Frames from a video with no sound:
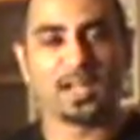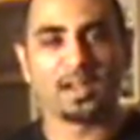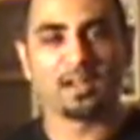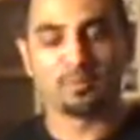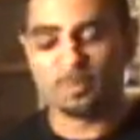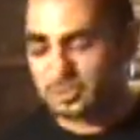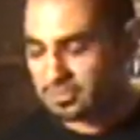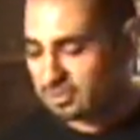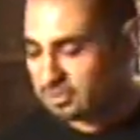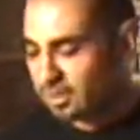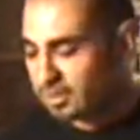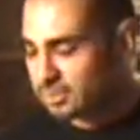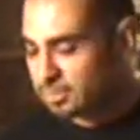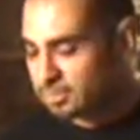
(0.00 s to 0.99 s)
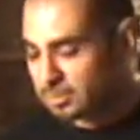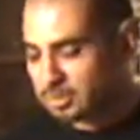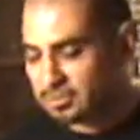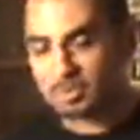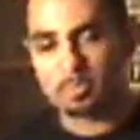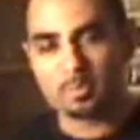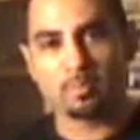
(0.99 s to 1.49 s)
I was taught this
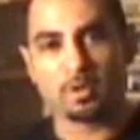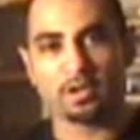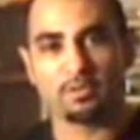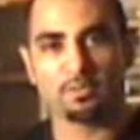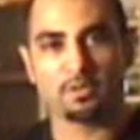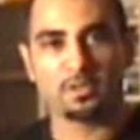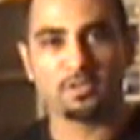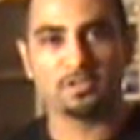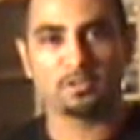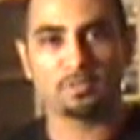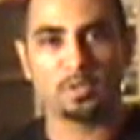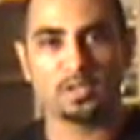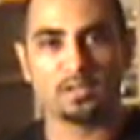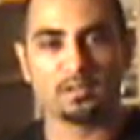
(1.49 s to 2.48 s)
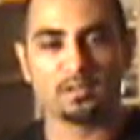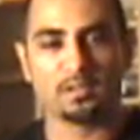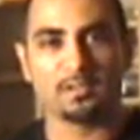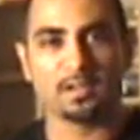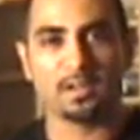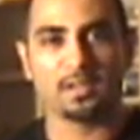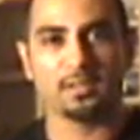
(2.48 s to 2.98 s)
recipe by a very sweet
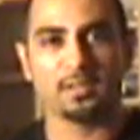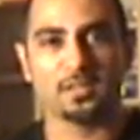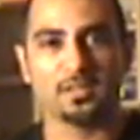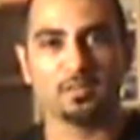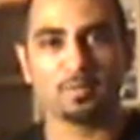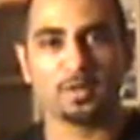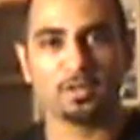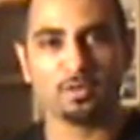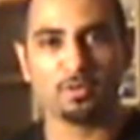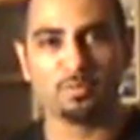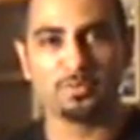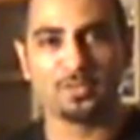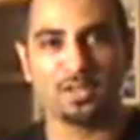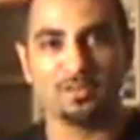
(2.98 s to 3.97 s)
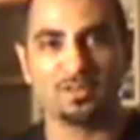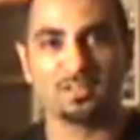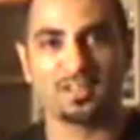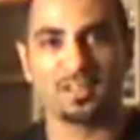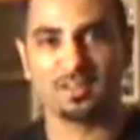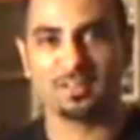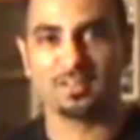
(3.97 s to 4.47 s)
Italian lady in my hometown in
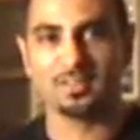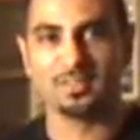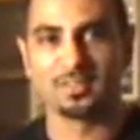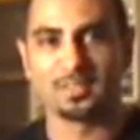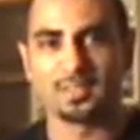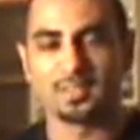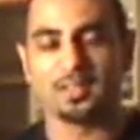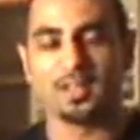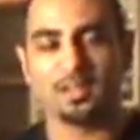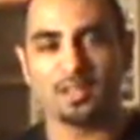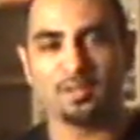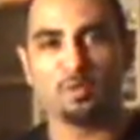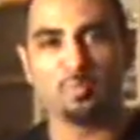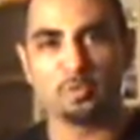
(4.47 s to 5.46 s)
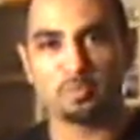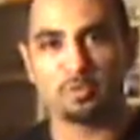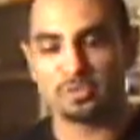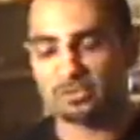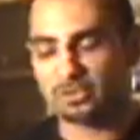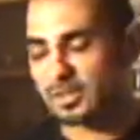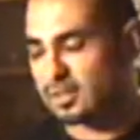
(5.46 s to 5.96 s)
Canada, and I hope you
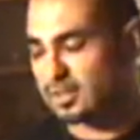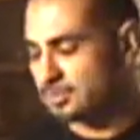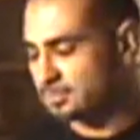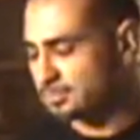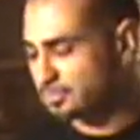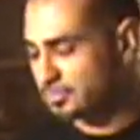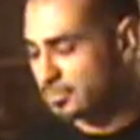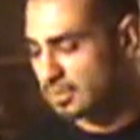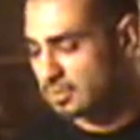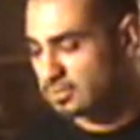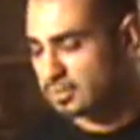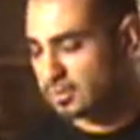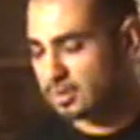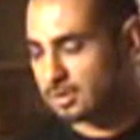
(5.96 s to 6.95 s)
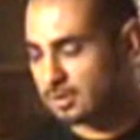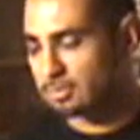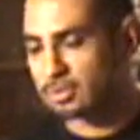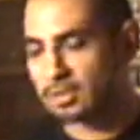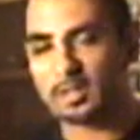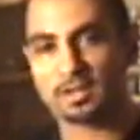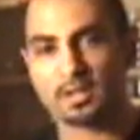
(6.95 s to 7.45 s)
appreciate it. It's a
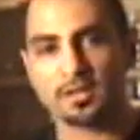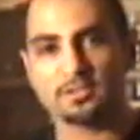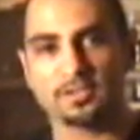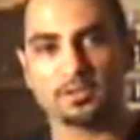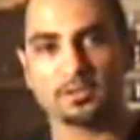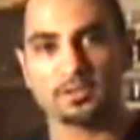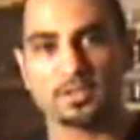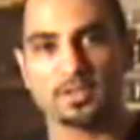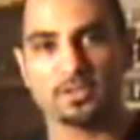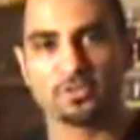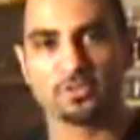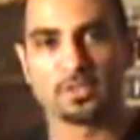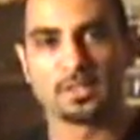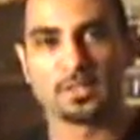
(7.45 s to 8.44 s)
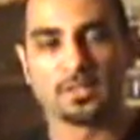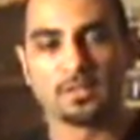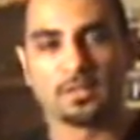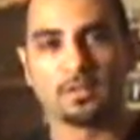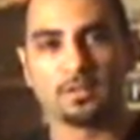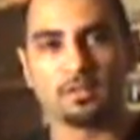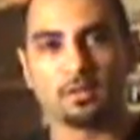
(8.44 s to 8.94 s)
very classical dish,
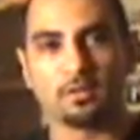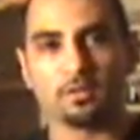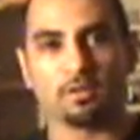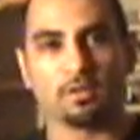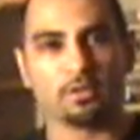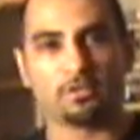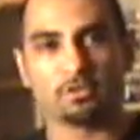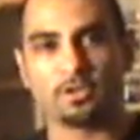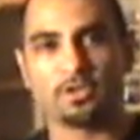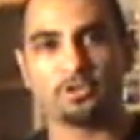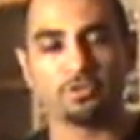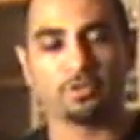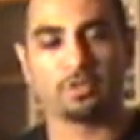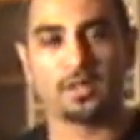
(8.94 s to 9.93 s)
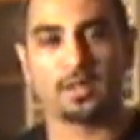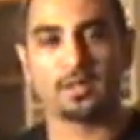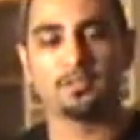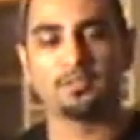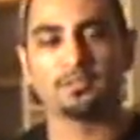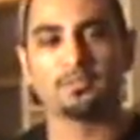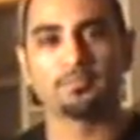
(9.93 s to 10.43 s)
done along traditional
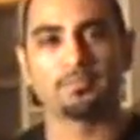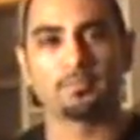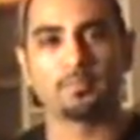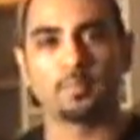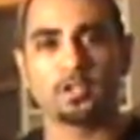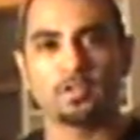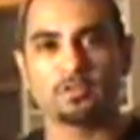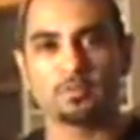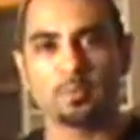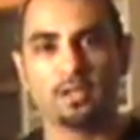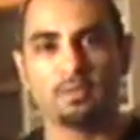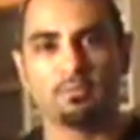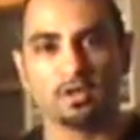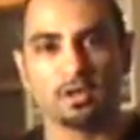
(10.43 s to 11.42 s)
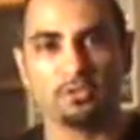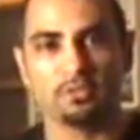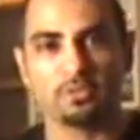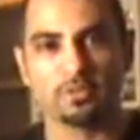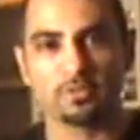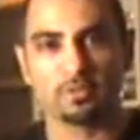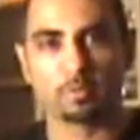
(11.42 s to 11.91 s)
lines, but there's many
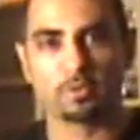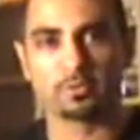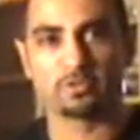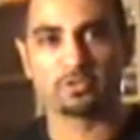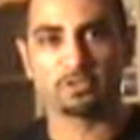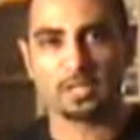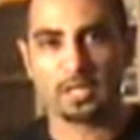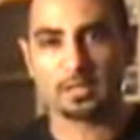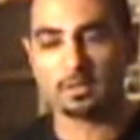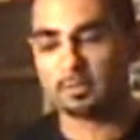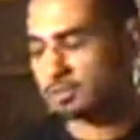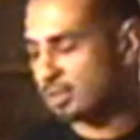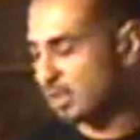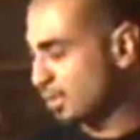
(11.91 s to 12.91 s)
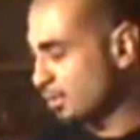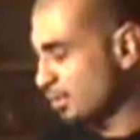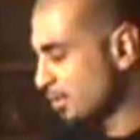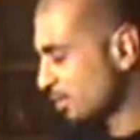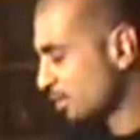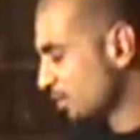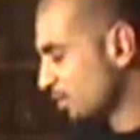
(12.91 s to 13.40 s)
variations of bruschetta today.
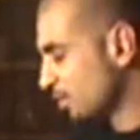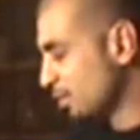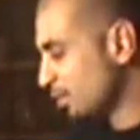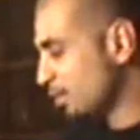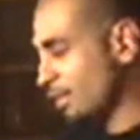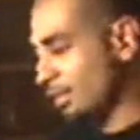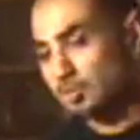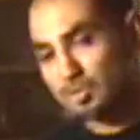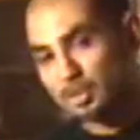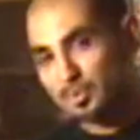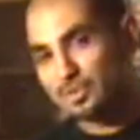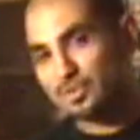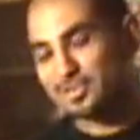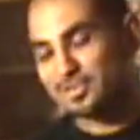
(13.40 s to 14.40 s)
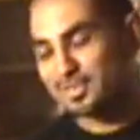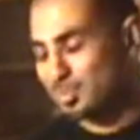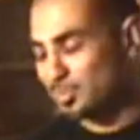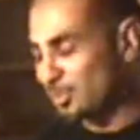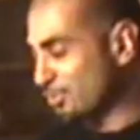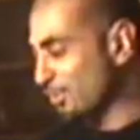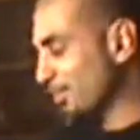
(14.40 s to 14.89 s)
I was almost going to say
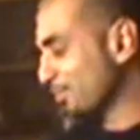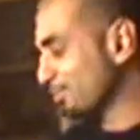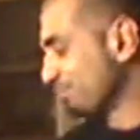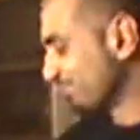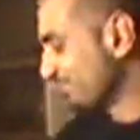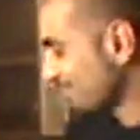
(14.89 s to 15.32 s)
bruschetta.